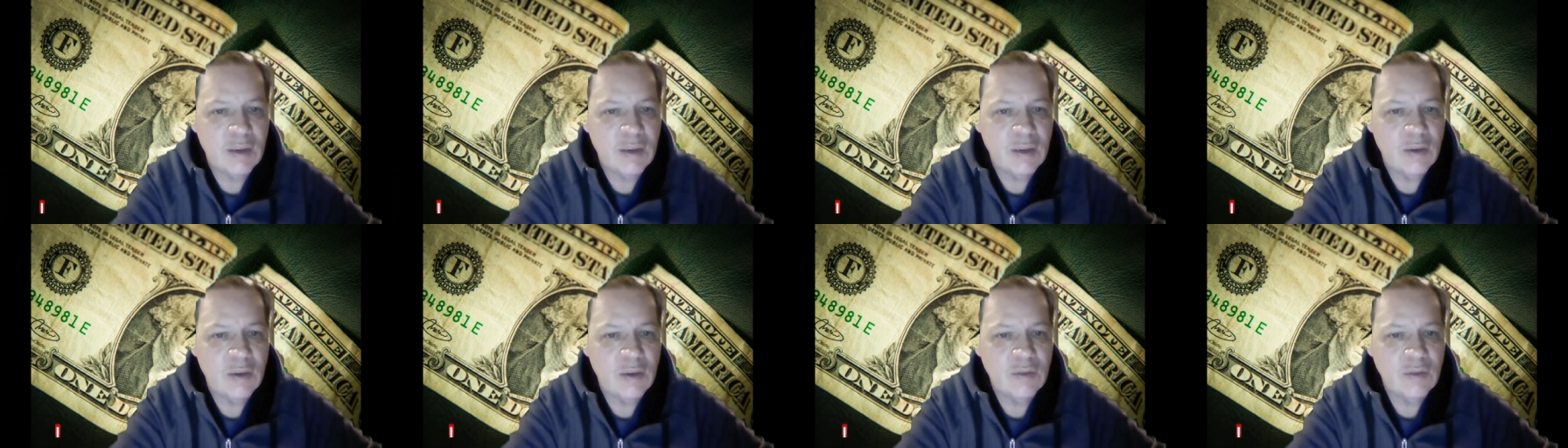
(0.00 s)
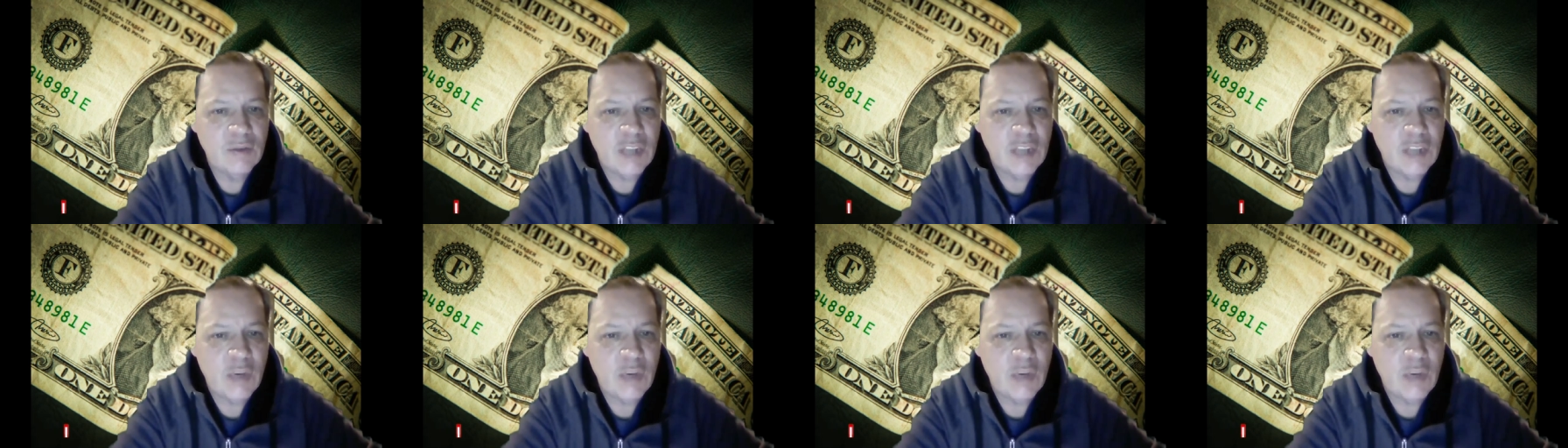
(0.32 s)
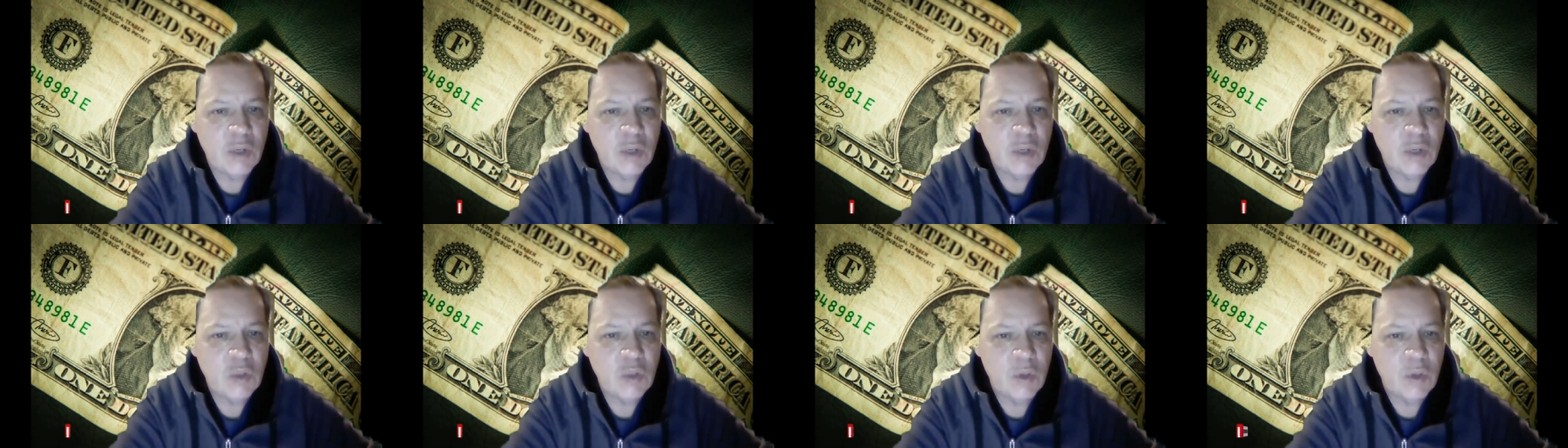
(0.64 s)
of
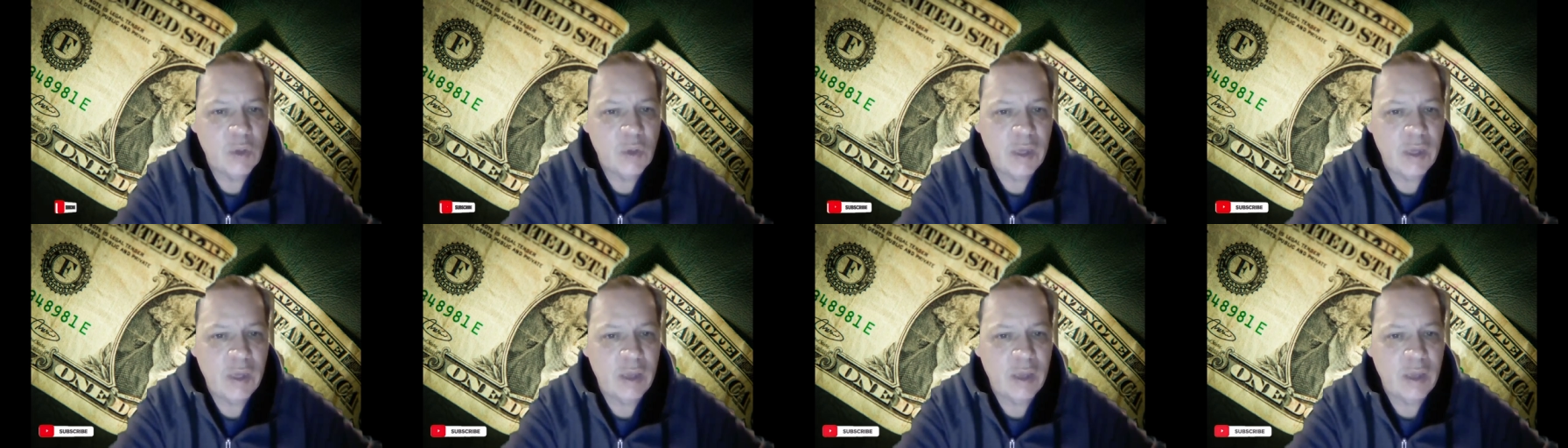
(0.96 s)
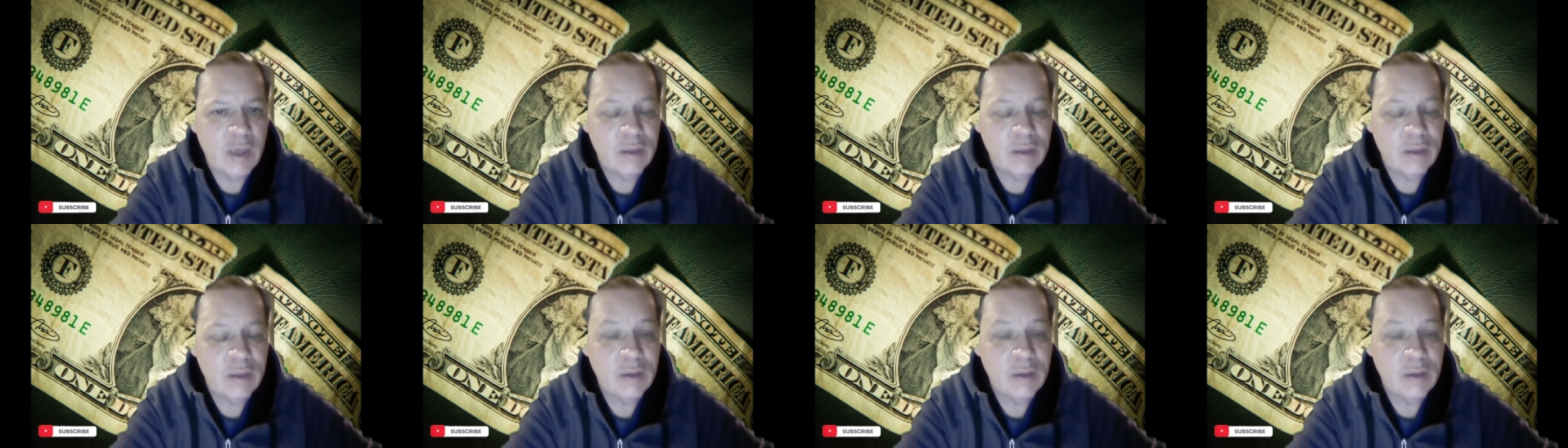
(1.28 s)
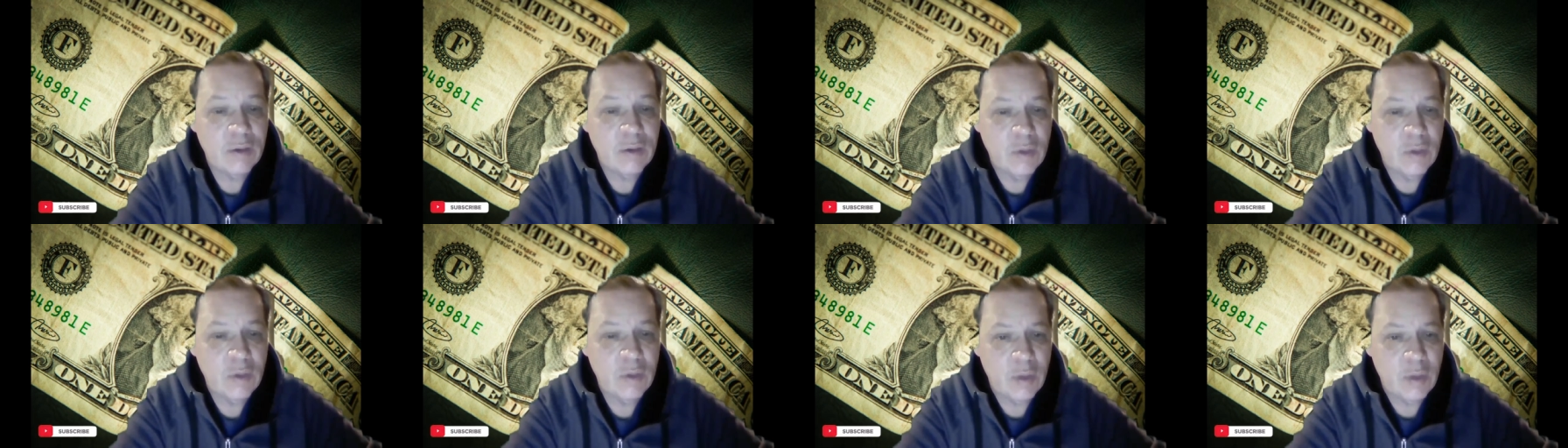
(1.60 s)
January 28th,
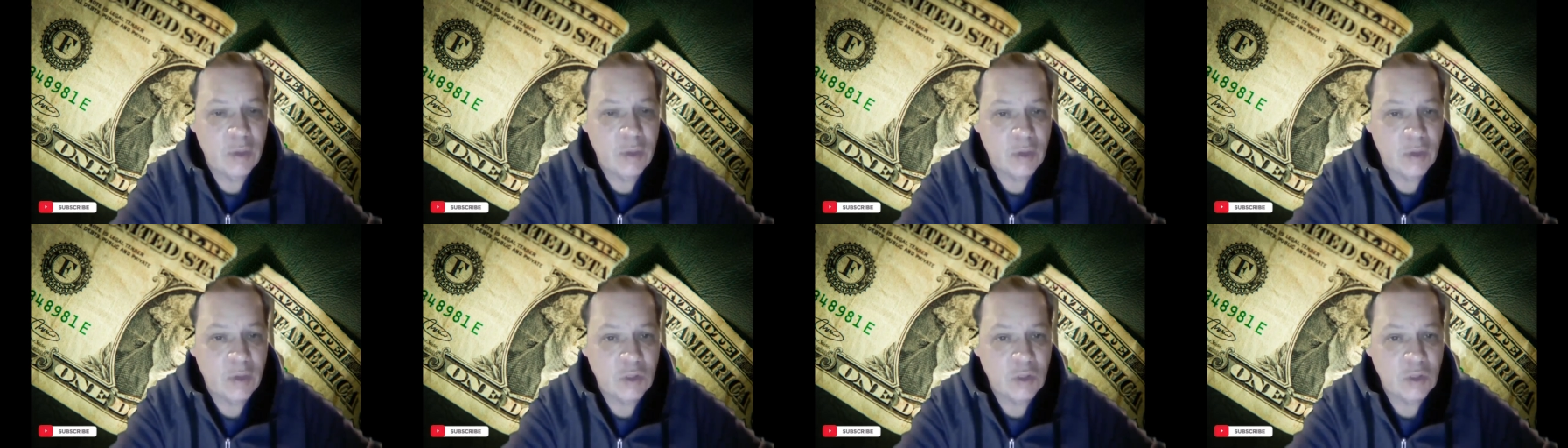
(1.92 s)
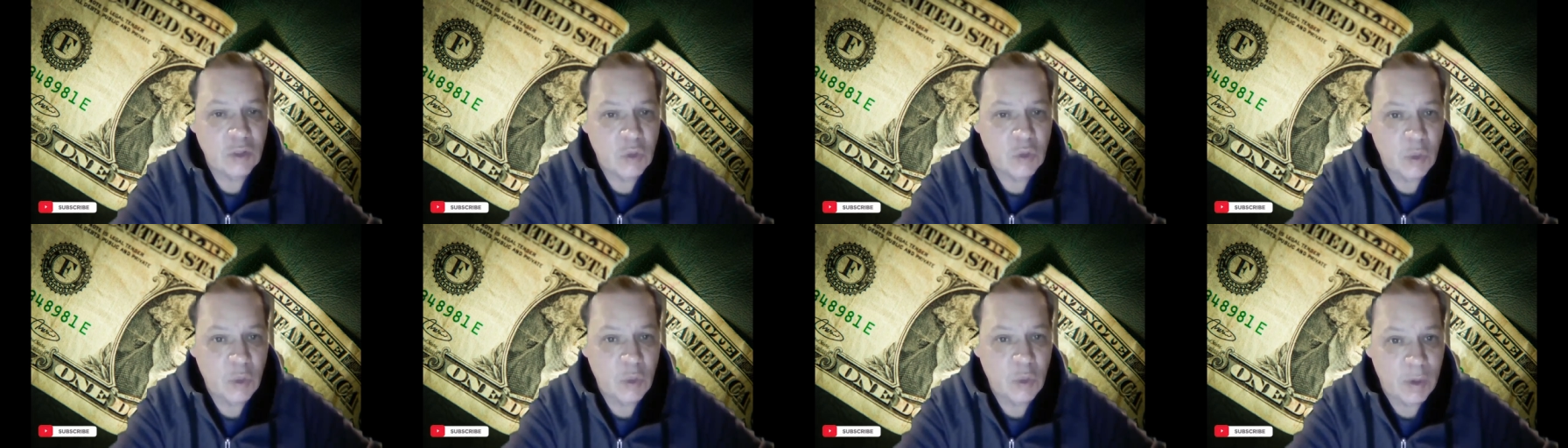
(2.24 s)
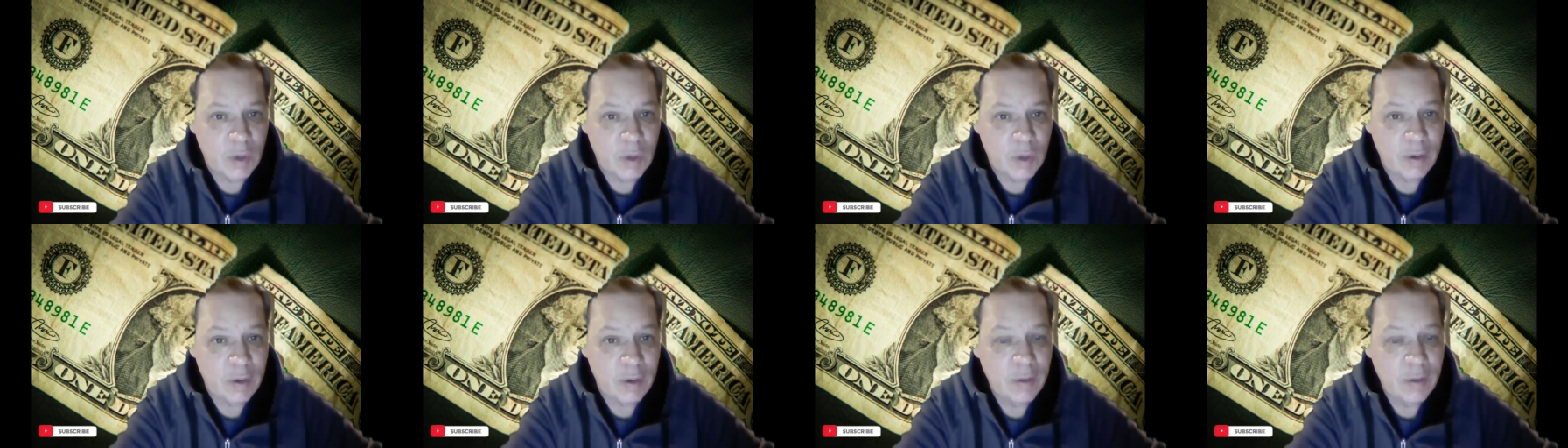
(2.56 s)

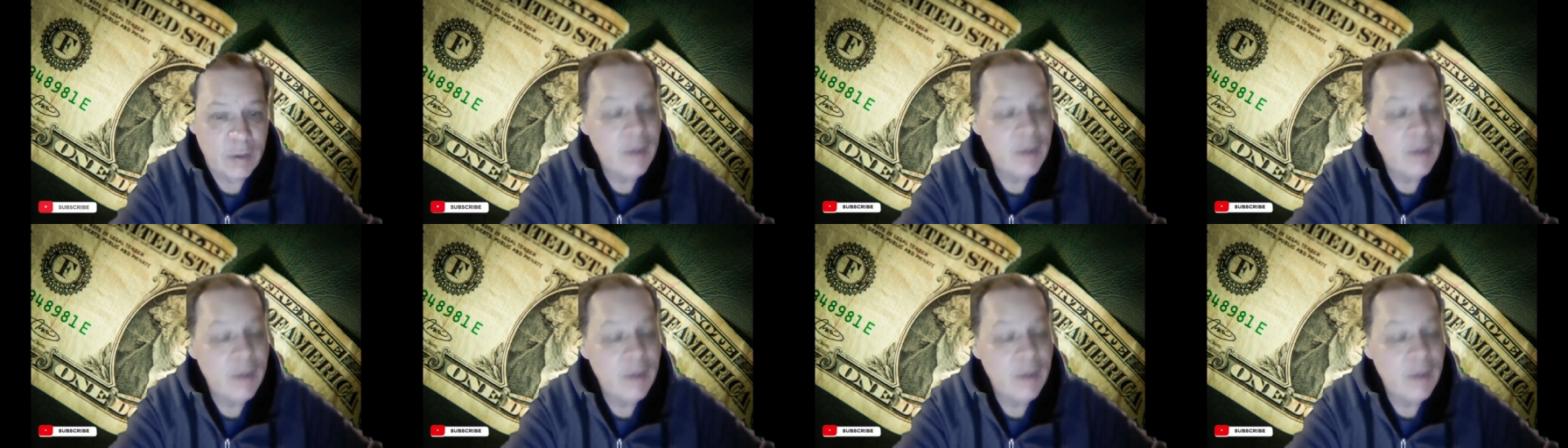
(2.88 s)
2021.